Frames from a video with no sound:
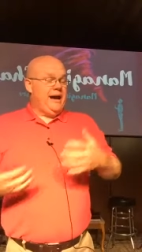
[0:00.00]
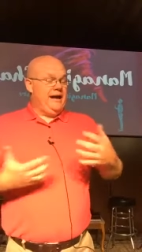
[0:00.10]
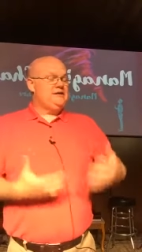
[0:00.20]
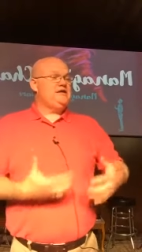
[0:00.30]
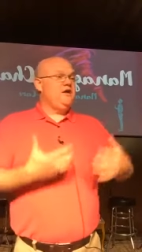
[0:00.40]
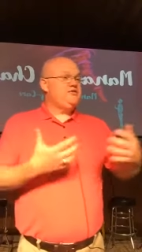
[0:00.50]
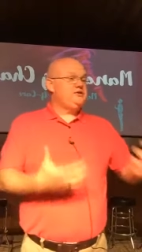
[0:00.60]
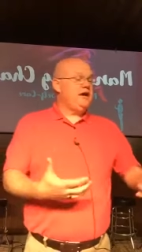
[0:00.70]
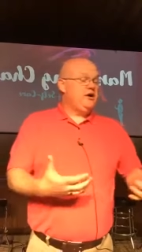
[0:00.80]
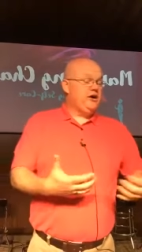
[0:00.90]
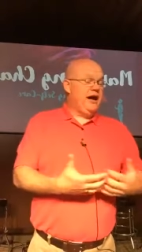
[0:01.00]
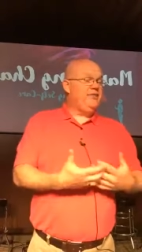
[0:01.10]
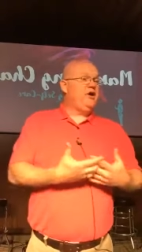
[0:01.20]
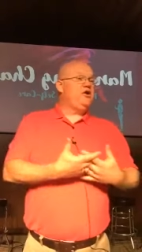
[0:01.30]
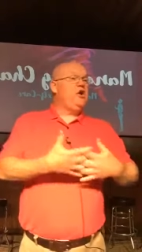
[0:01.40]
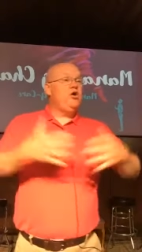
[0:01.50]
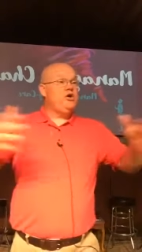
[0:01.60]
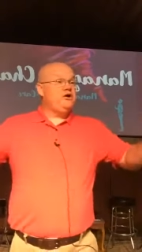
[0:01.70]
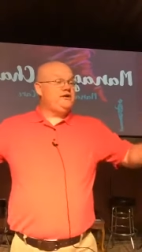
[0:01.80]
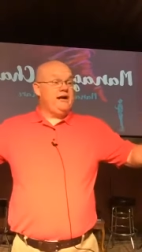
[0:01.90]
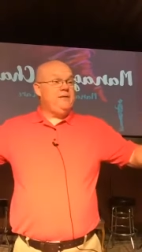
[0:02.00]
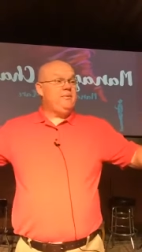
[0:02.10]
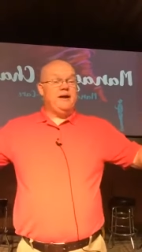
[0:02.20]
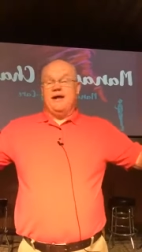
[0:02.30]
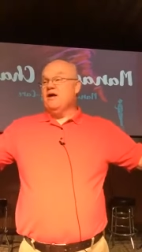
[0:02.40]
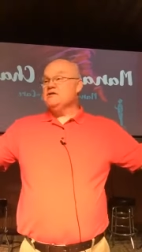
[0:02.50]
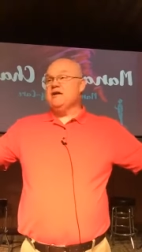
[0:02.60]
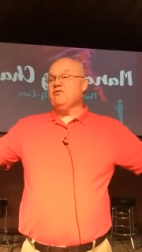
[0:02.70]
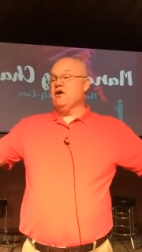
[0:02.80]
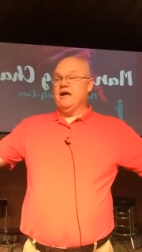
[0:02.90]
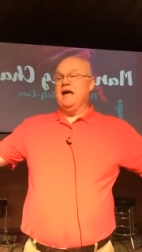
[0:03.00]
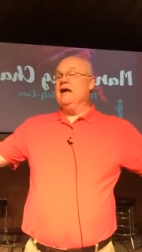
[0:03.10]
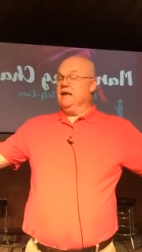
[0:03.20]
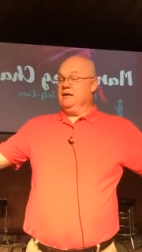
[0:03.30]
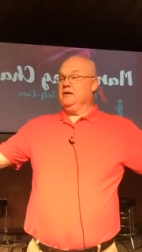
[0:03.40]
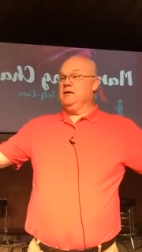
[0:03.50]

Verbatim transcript: and self centered and they're no good to anybody else ever again.